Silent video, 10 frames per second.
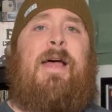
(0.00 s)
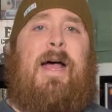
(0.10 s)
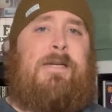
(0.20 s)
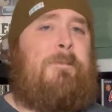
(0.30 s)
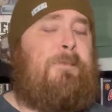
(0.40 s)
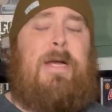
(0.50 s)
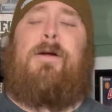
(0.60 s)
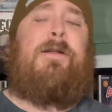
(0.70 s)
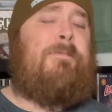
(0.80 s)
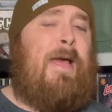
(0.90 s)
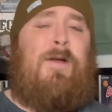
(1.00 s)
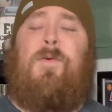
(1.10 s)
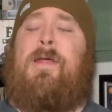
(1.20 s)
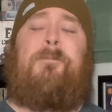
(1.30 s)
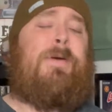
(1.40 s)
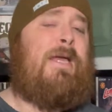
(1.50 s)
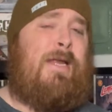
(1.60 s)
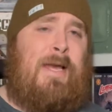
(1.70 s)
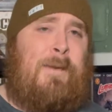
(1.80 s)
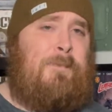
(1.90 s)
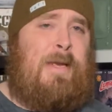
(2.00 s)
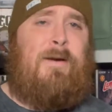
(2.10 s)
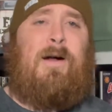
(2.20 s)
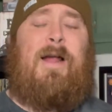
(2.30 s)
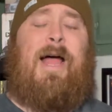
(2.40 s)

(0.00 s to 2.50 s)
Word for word: as a bearded man with a beanie and a beard on,